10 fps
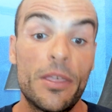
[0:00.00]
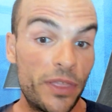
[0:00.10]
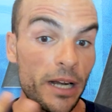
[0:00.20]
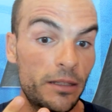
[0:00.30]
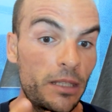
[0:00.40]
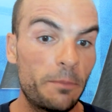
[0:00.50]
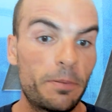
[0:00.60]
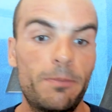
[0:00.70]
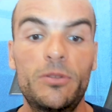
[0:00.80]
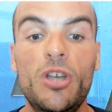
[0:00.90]
Third
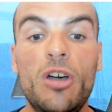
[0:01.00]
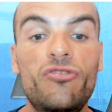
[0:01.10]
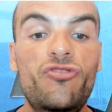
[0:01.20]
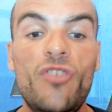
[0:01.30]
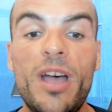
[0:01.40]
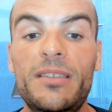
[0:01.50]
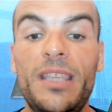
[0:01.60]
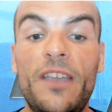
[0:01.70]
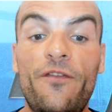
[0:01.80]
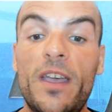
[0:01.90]
tip, don't
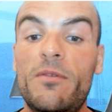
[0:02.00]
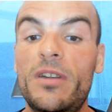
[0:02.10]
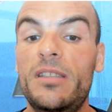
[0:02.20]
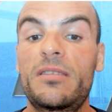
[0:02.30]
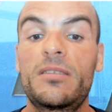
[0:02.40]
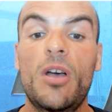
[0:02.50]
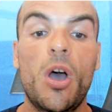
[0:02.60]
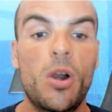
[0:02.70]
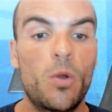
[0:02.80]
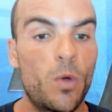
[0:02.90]
trust the favorites
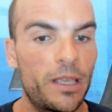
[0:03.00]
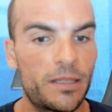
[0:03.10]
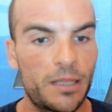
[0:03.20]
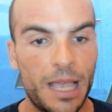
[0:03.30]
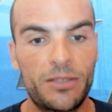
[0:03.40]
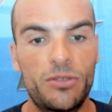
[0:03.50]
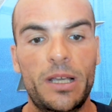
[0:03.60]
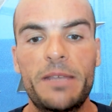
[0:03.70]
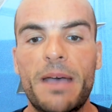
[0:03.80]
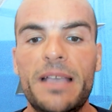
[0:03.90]
always. As
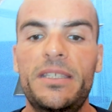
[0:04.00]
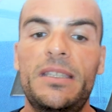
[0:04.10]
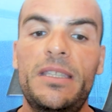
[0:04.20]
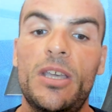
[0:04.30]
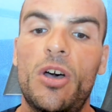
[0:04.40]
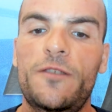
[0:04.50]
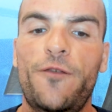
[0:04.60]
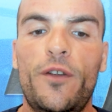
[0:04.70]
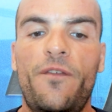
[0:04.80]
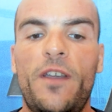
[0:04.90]
you can imagine, the
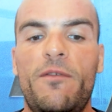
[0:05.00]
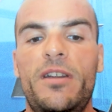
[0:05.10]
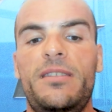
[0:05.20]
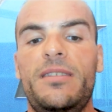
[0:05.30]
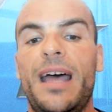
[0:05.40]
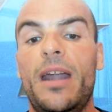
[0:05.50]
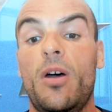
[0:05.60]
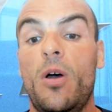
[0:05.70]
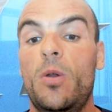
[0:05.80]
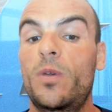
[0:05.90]
odds for the favorites
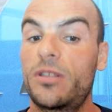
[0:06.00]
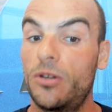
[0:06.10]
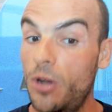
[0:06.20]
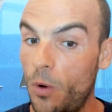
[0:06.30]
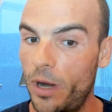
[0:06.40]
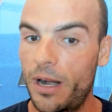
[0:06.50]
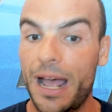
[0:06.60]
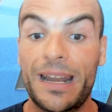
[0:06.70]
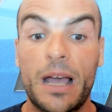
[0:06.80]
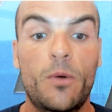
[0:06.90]
are always
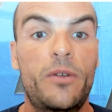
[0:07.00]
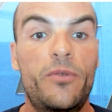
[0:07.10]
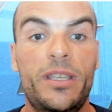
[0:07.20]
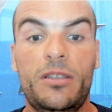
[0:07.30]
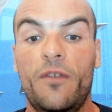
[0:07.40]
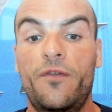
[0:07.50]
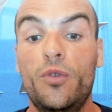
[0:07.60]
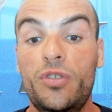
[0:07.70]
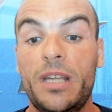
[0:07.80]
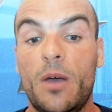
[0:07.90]
lower and our risk of
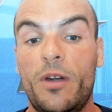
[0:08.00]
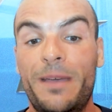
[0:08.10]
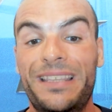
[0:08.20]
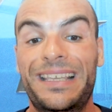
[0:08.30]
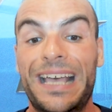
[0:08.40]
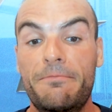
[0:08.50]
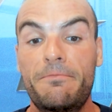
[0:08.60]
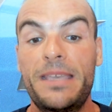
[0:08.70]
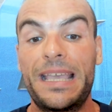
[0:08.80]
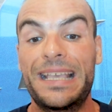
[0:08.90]
losing our bet
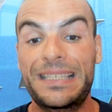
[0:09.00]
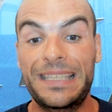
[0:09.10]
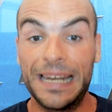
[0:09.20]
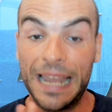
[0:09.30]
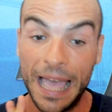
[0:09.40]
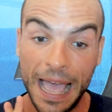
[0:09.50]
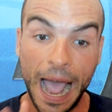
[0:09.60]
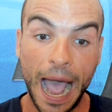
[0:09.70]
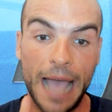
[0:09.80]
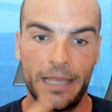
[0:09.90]
can be still
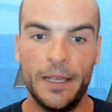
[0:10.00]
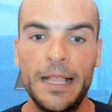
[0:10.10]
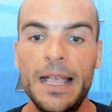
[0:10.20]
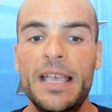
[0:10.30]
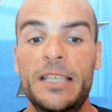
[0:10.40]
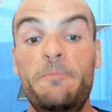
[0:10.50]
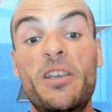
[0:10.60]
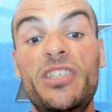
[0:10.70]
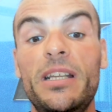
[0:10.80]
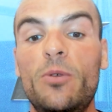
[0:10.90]
high.
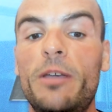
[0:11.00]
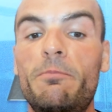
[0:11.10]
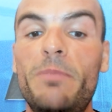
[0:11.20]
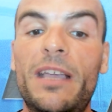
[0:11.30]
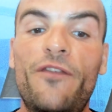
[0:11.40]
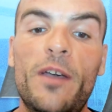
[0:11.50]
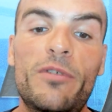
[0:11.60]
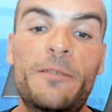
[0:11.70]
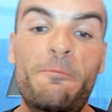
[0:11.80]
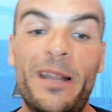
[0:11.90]
Especially when big
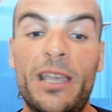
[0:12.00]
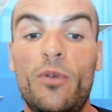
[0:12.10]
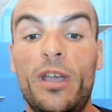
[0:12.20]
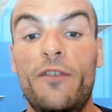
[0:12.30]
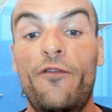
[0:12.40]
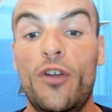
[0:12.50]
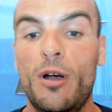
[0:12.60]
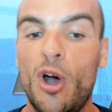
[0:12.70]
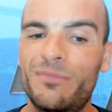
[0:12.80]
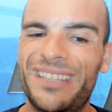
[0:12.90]
favorites play away
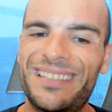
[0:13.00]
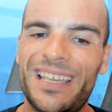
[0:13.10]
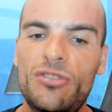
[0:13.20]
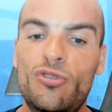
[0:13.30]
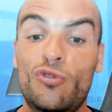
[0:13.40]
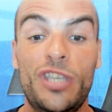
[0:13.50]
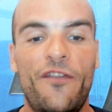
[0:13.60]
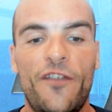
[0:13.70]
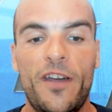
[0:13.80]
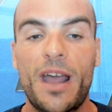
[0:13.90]
from home, they tend to
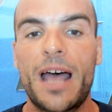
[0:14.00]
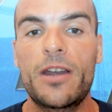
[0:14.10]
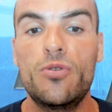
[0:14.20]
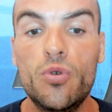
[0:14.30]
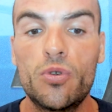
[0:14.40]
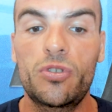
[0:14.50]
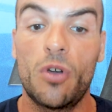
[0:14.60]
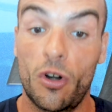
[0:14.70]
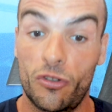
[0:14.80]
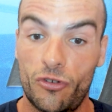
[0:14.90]
suffer and
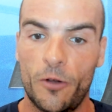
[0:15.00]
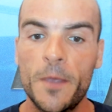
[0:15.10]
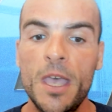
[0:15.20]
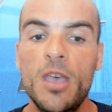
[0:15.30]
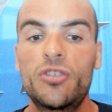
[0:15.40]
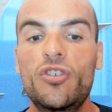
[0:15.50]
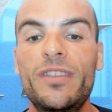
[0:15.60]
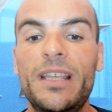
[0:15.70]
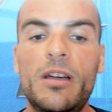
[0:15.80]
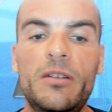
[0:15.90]
lose or draw.
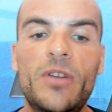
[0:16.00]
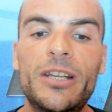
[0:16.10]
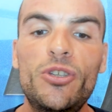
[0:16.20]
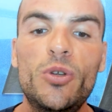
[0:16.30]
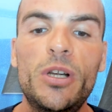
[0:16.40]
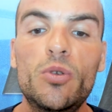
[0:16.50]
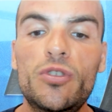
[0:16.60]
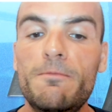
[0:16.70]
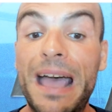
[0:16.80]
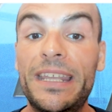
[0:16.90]
So in the long run, you will
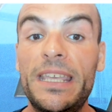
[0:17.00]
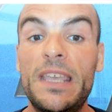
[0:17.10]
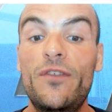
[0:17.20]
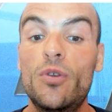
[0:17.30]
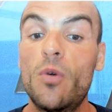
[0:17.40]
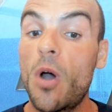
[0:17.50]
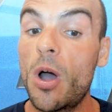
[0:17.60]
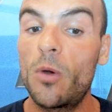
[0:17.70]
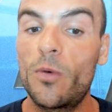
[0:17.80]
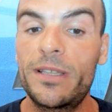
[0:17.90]
lose money if you
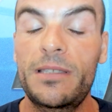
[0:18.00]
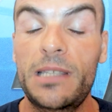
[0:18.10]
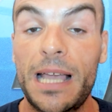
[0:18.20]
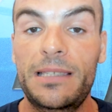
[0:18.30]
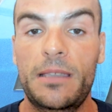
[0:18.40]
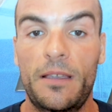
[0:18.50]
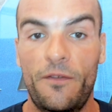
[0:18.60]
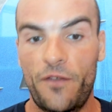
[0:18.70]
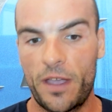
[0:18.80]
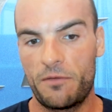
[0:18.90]
always trust
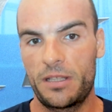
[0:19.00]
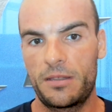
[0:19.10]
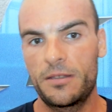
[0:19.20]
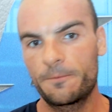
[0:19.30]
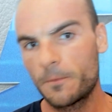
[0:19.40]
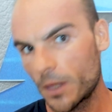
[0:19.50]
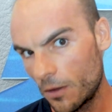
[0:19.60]
favorites.